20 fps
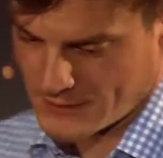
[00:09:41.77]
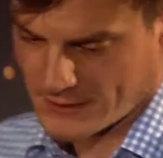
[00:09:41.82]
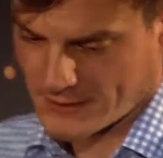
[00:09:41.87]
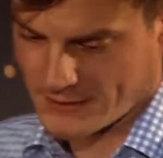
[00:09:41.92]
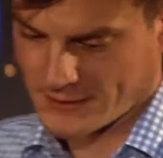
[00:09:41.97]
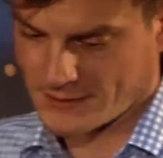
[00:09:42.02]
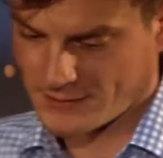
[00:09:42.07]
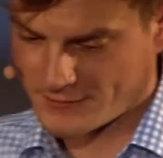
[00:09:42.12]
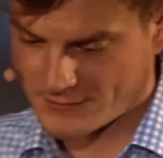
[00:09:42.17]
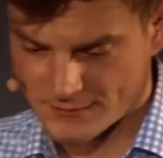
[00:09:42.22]

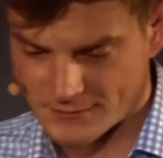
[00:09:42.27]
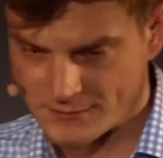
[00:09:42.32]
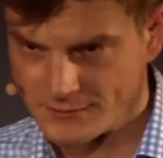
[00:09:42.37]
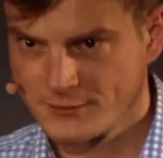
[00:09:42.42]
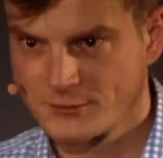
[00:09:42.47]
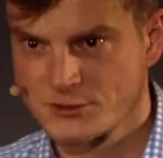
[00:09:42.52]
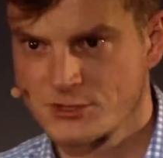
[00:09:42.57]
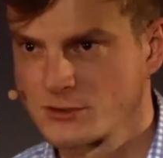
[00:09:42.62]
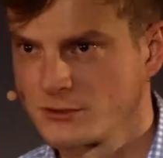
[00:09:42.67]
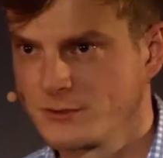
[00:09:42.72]
and
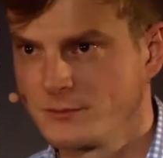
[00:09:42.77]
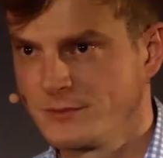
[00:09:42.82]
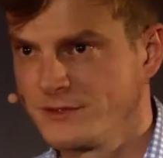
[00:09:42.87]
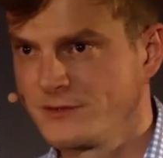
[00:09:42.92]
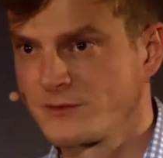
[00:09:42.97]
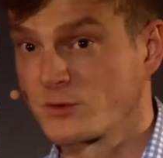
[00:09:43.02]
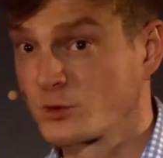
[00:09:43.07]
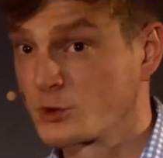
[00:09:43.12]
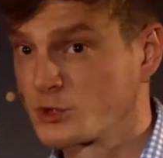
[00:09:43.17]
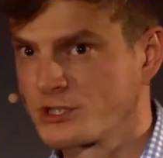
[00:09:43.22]
you shouldn't be
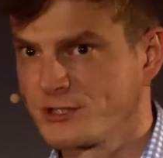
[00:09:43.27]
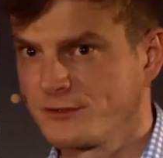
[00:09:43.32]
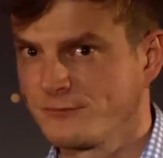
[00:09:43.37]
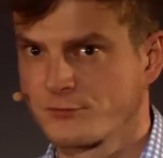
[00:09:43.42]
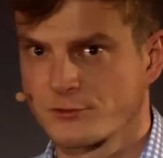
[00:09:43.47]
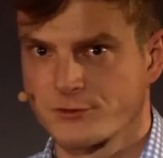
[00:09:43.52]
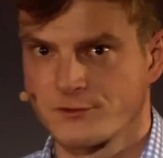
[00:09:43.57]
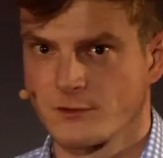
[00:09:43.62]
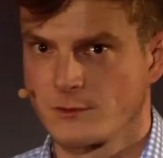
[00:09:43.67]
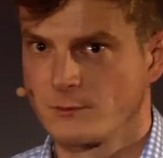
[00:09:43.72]
searching
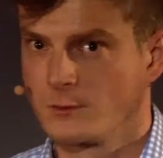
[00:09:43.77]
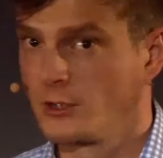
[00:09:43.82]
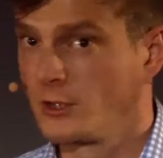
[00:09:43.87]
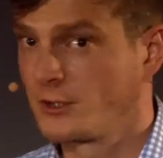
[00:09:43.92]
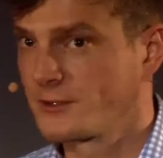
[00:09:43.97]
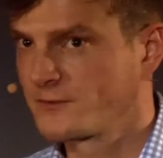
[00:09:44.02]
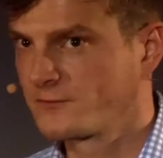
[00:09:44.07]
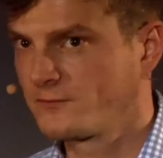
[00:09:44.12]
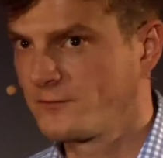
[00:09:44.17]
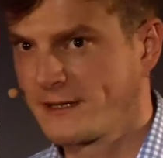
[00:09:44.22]
for some
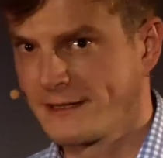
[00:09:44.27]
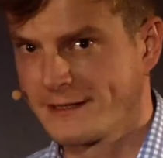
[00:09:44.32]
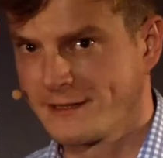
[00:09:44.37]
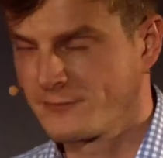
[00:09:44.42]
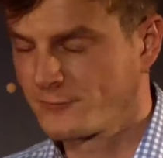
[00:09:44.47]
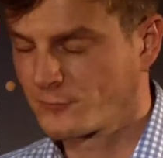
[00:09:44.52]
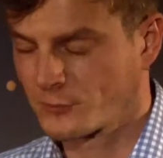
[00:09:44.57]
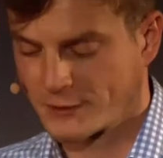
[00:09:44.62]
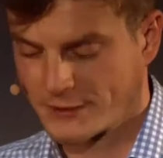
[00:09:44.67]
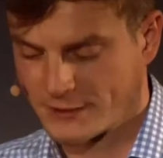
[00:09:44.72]
lost
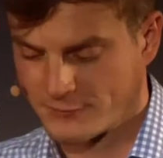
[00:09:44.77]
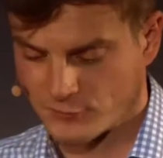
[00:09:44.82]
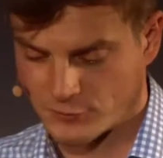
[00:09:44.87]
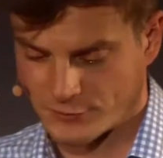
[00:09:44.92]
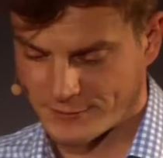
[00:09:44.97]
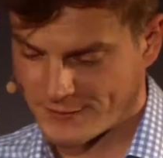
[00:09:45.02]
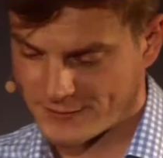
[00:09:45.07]
files forever.